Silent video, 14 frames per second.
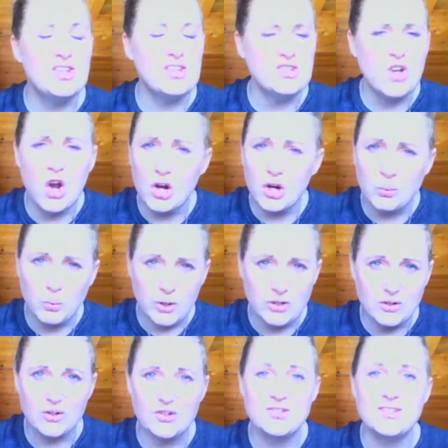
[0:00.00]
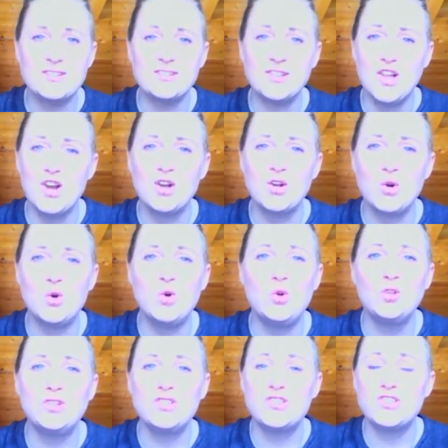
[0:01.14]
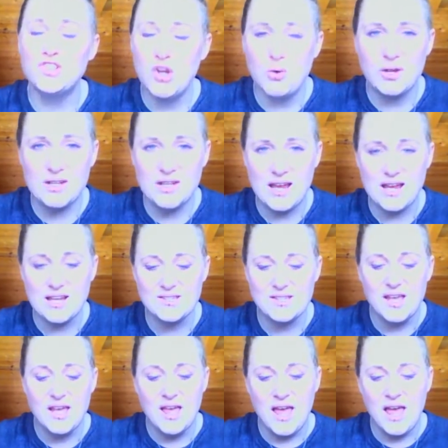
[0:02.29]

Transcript: these hard winters, these long, cold, snowy days,